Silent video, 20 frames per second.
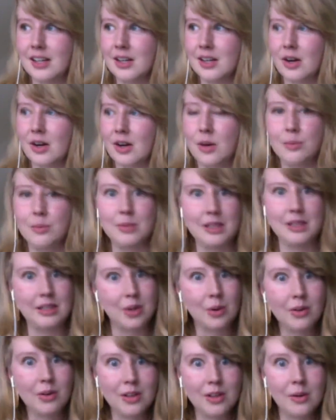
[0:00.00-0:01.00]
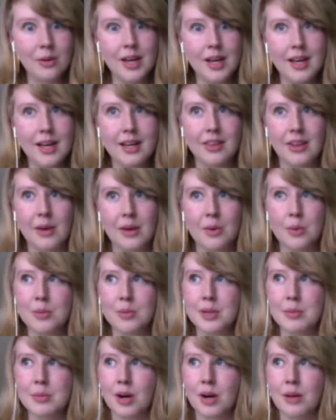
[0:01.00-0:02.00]
and I'll be totally awake. That won't
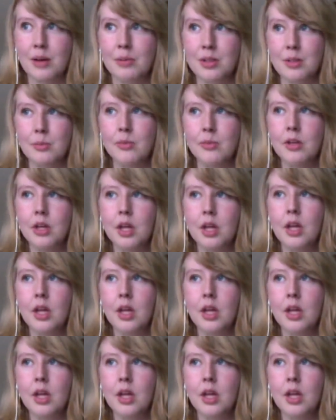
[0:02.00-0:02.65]
be a problem.